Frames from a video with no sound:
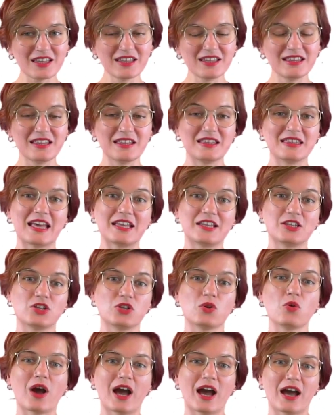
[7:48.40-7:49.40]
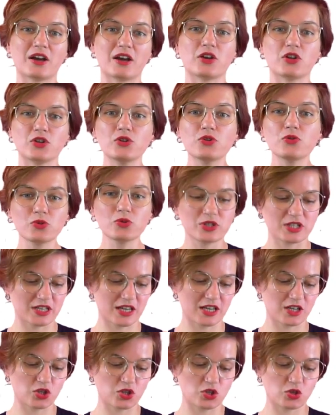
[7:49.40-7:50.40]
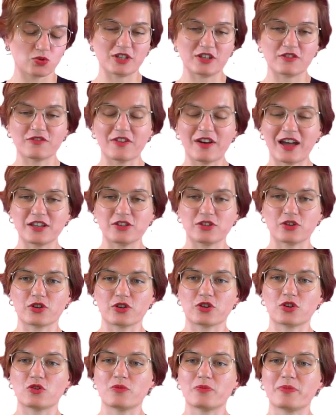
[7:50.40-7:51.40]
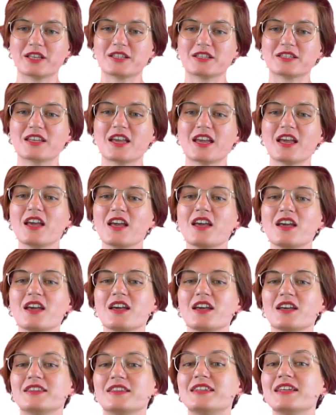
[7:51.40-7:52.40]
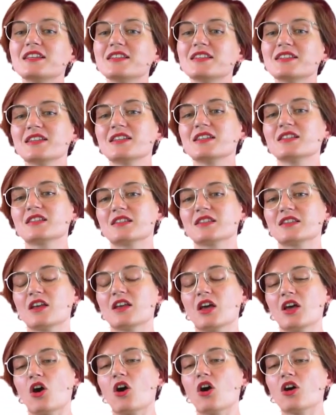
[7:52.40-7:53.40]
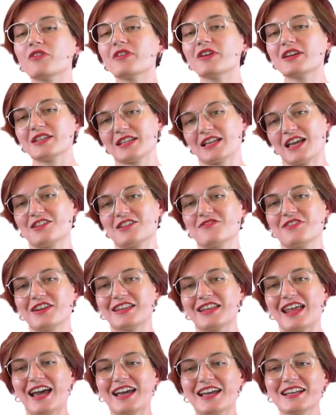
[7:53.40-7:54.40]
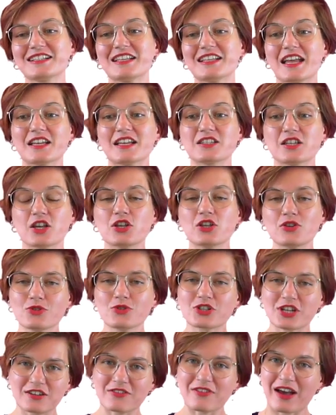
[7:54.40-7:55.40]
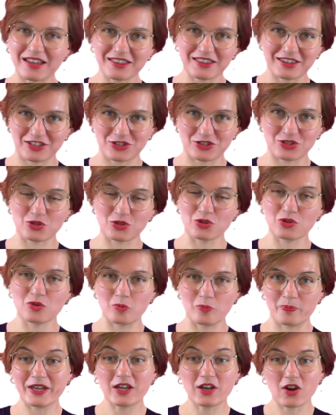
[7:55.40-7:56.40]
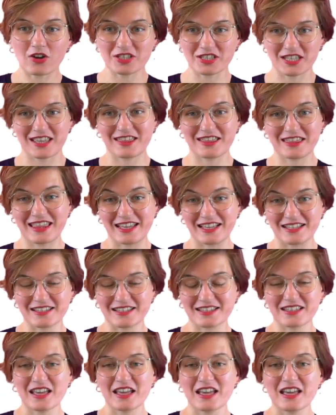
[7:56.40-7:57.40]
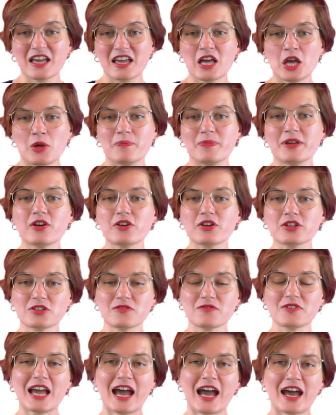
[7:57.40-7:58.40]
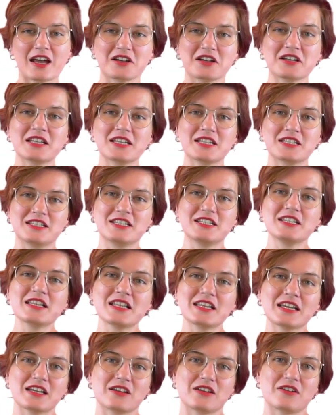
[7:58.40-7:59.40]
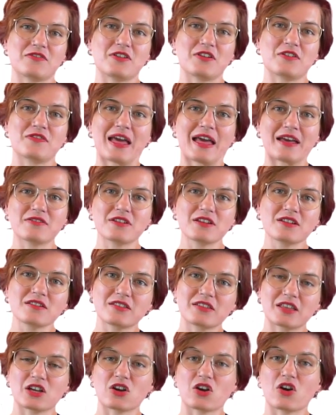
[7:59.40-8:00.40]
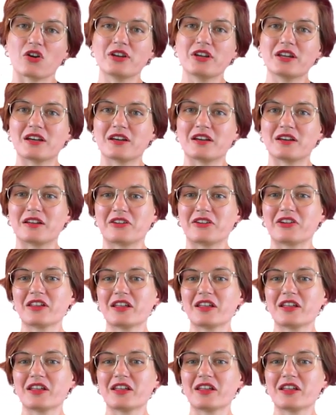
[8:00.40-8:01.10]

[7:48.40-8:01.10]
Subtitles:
that you are using to define your qubits. This is always advertised as a huge advantage to you because it is. Because we are really dealing with everything on a really